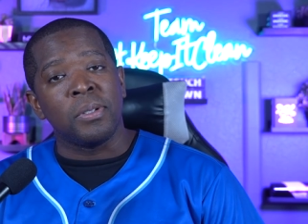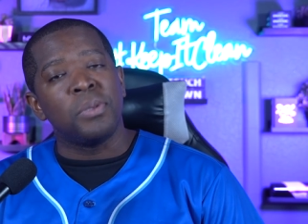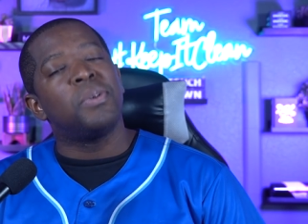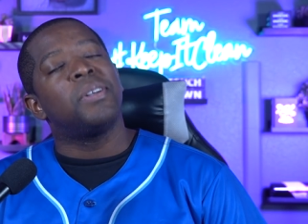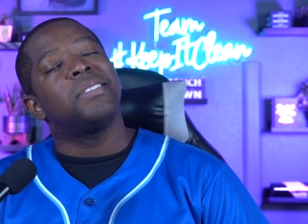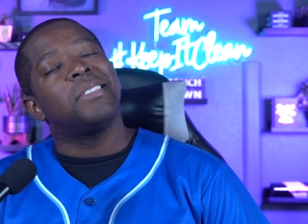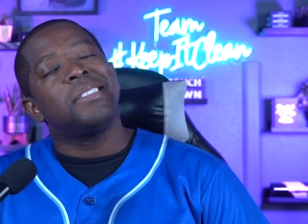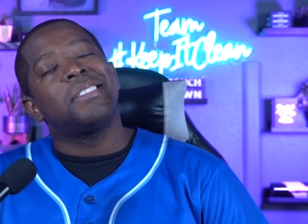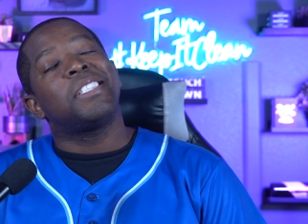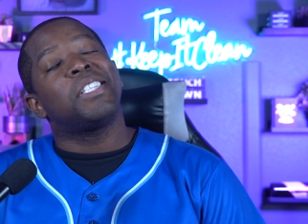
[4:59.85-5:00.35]
It
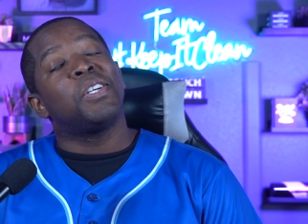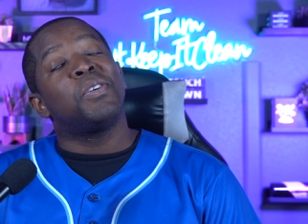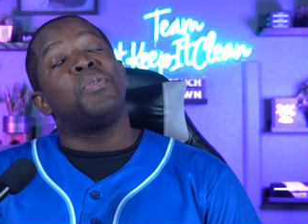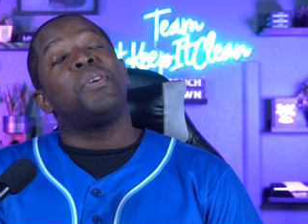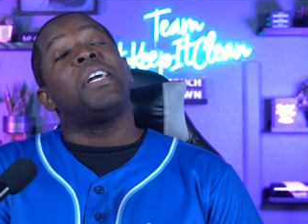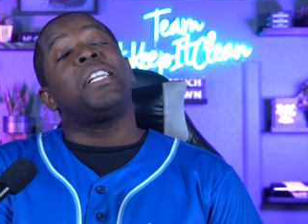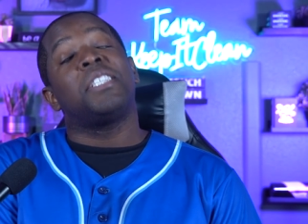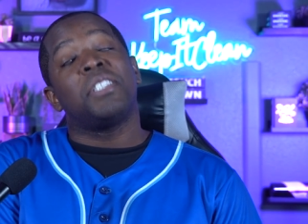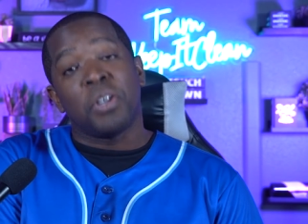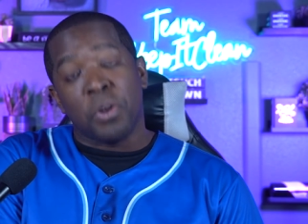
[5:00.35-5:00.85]
wasn't the
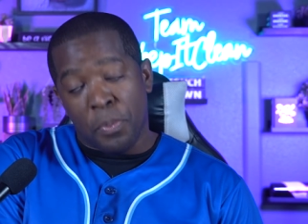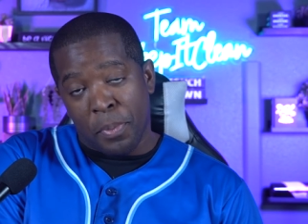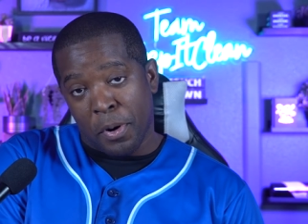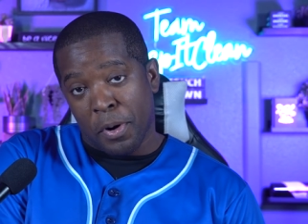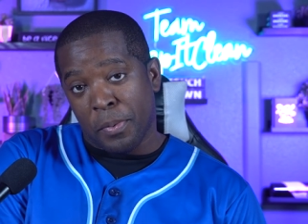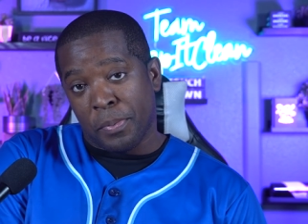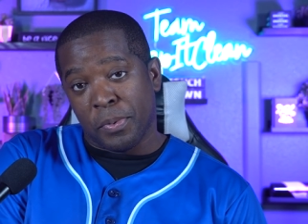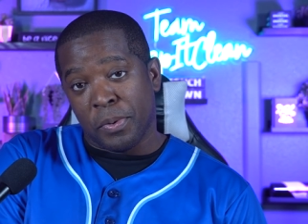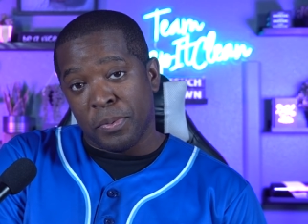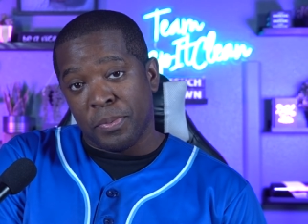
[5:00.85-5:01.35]
original
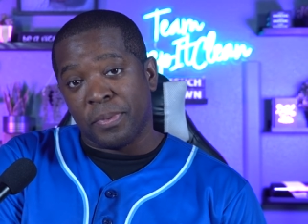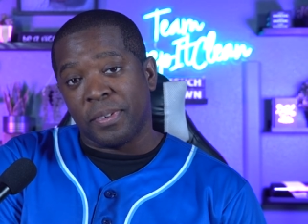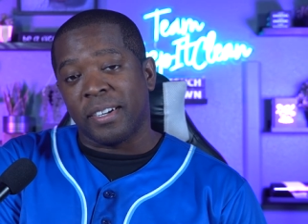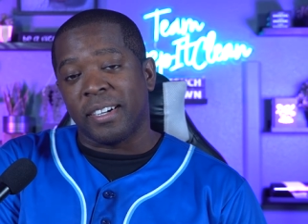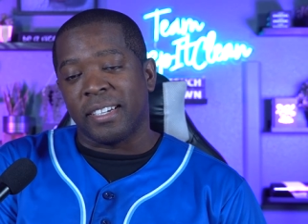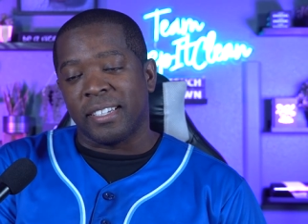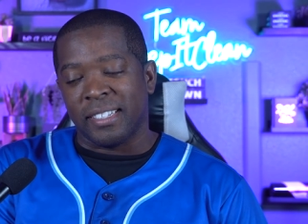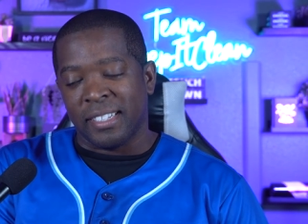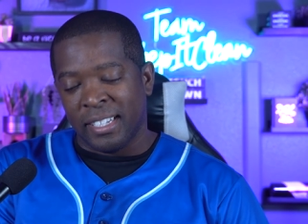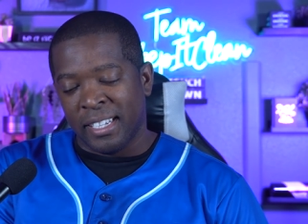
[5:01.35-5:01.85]
purple,
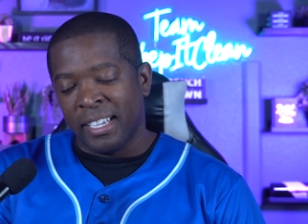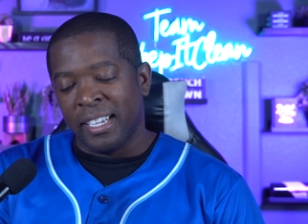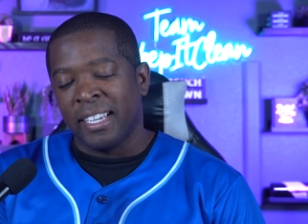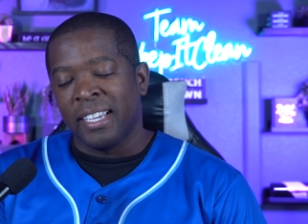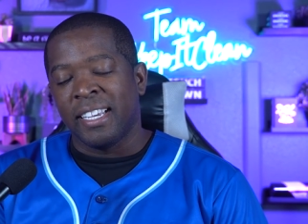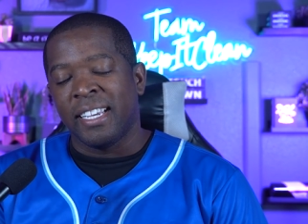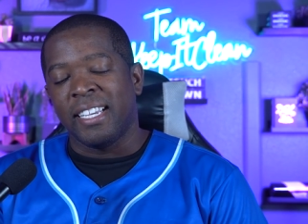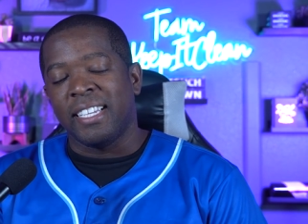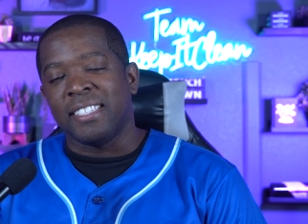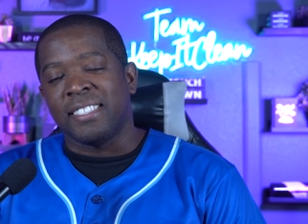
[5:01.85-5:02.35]
but
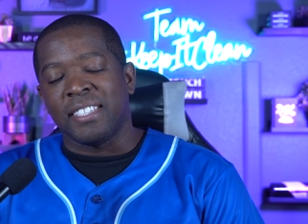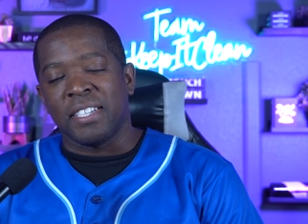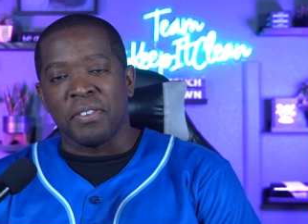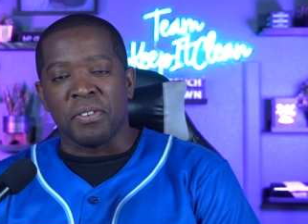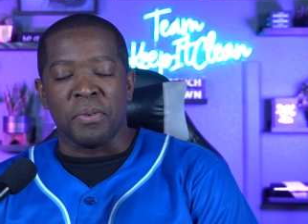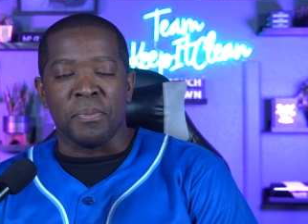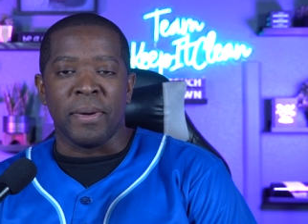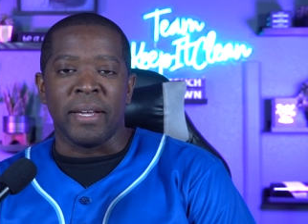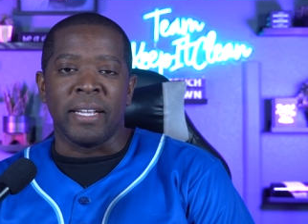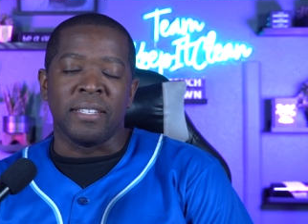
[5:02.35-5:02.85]
he still
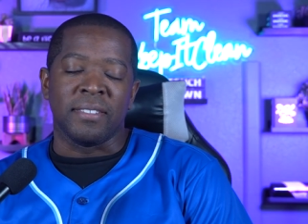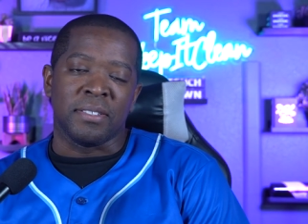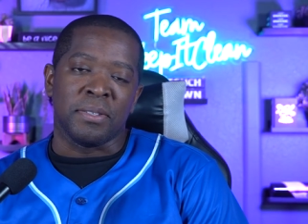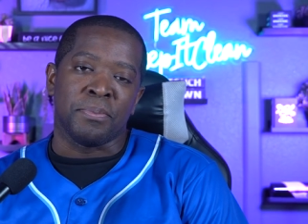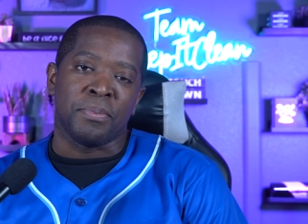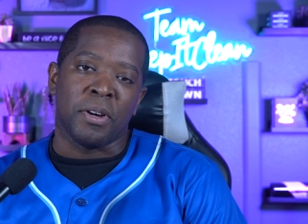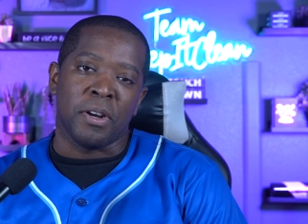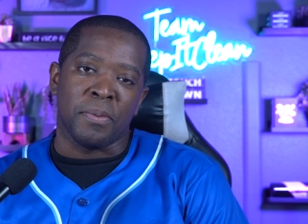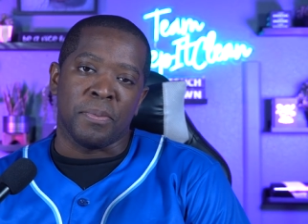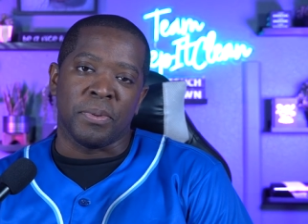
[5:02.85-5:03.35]
remains
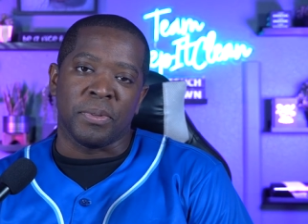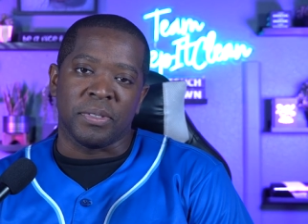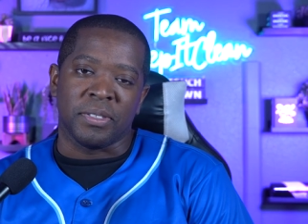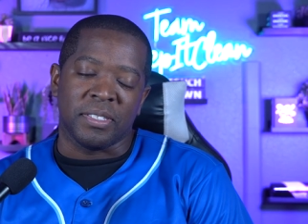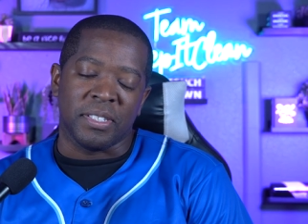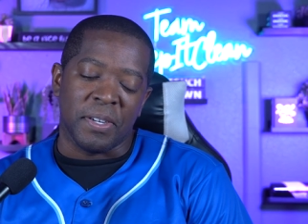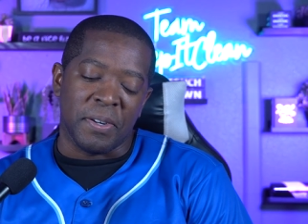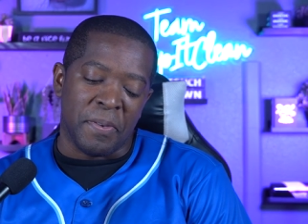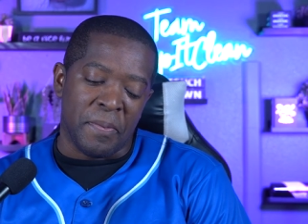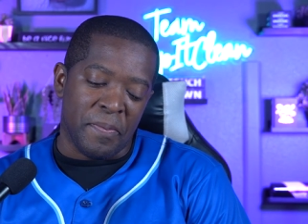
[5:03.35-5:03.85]
in purple.
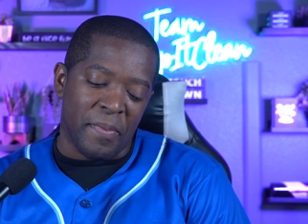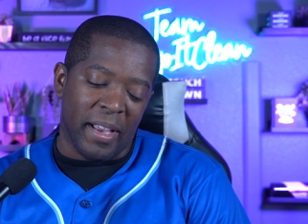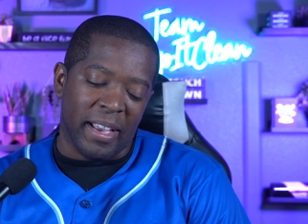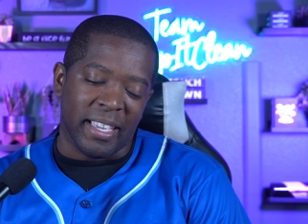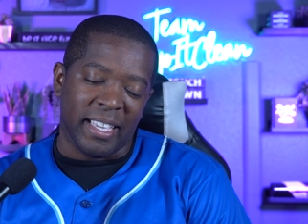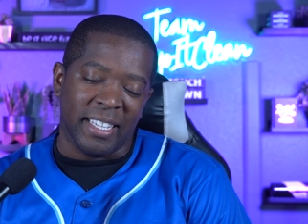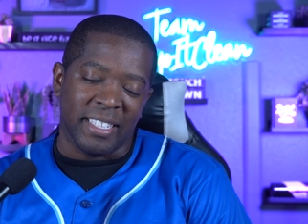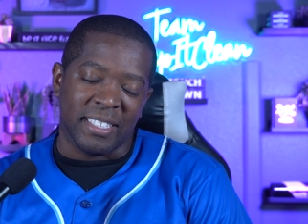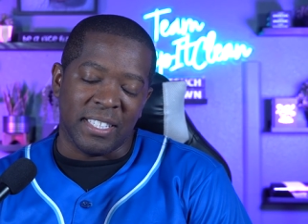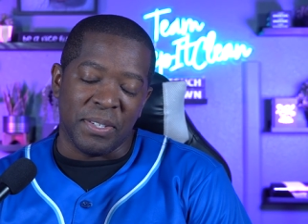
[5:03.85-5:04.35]
So I
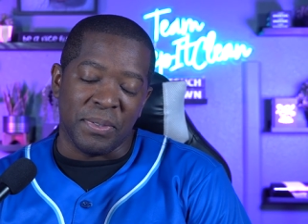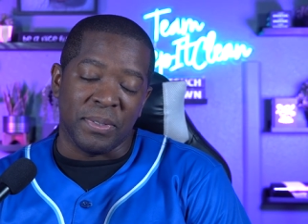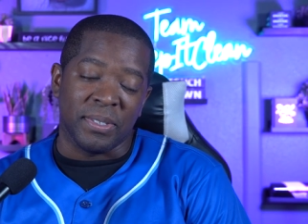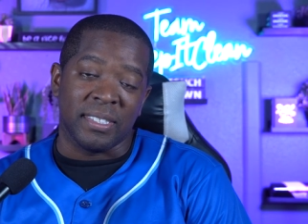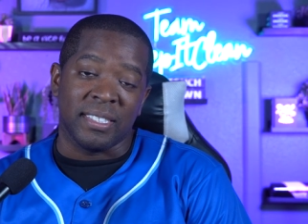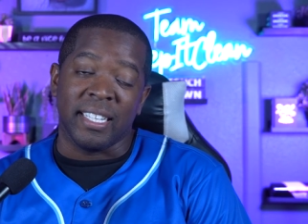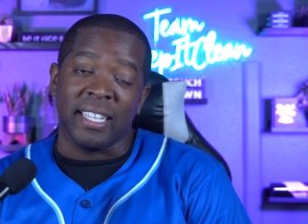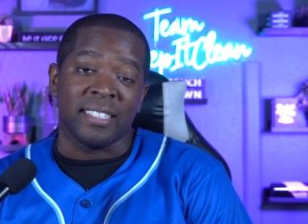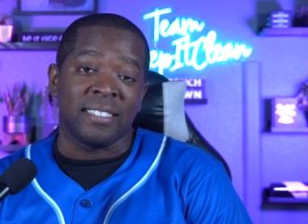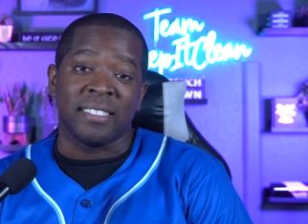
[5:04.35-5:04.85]
guess he
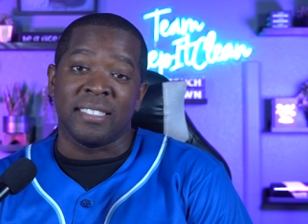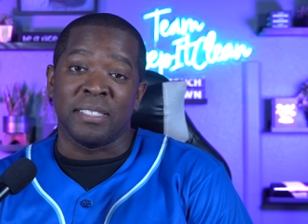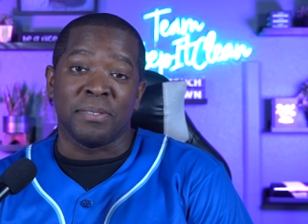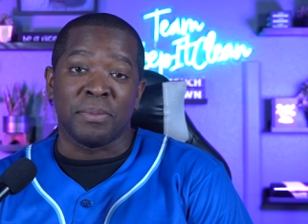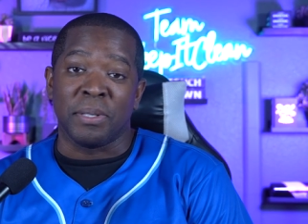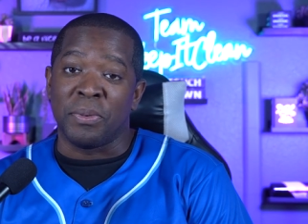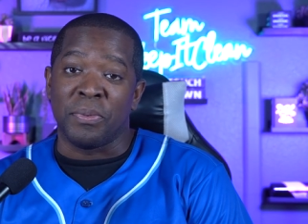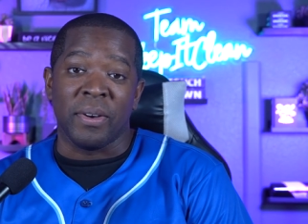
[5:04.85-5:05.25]
was destined to be